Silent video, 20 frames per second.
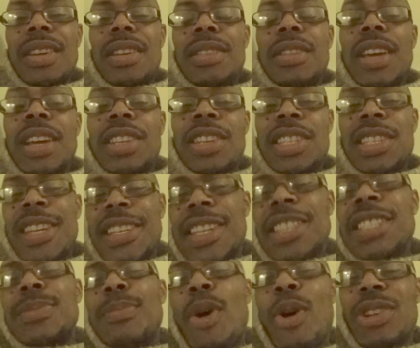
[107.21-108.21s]
There's
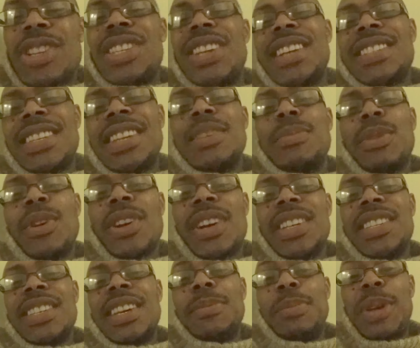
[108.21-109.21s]
a small chance that
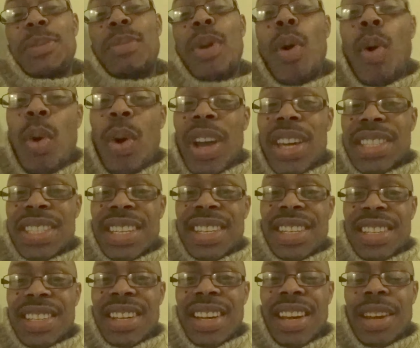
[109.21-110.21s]
Americans can be
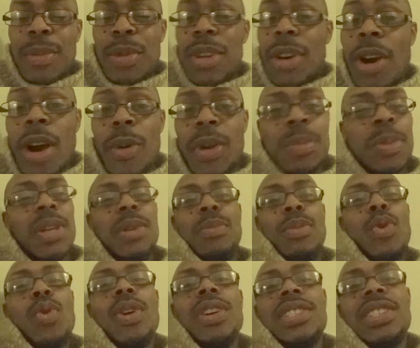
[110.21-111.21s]
poisoned, okay? We already
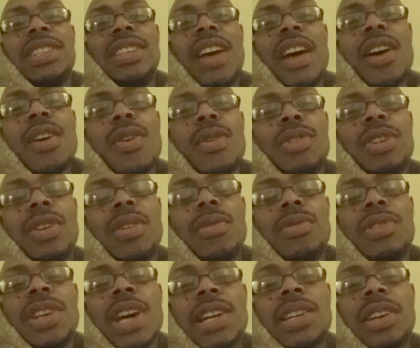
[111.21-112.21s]
being poisoned now,
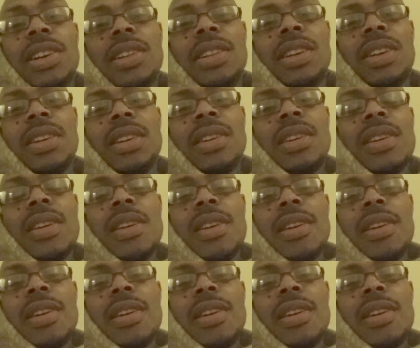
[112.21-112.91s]
though, technically.